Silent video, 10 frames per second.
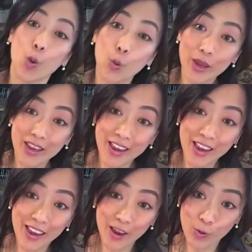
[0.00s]

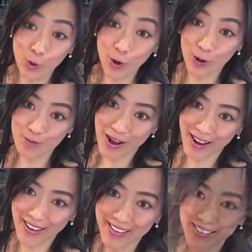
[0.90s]
we will come
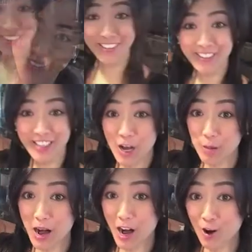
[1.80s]
back. It's
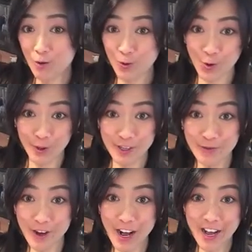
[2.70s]
about
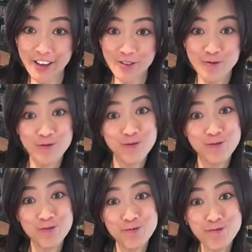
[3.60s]
45
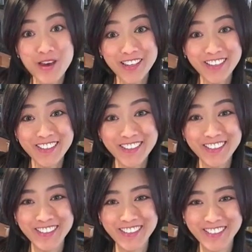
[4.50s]

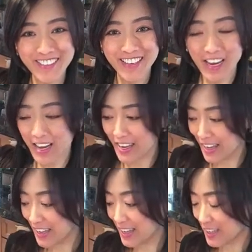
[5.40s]
minutes.
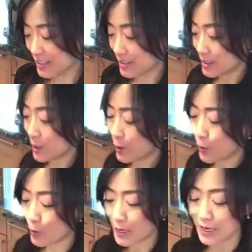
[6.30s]
And so
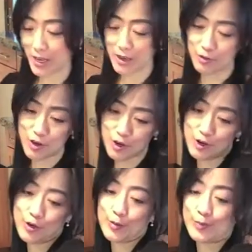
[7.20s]
what I have
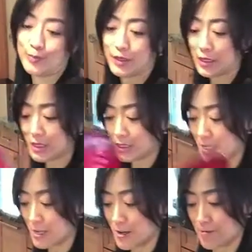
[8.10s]
here, let's
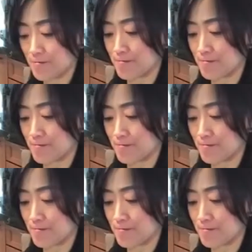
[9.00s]
see.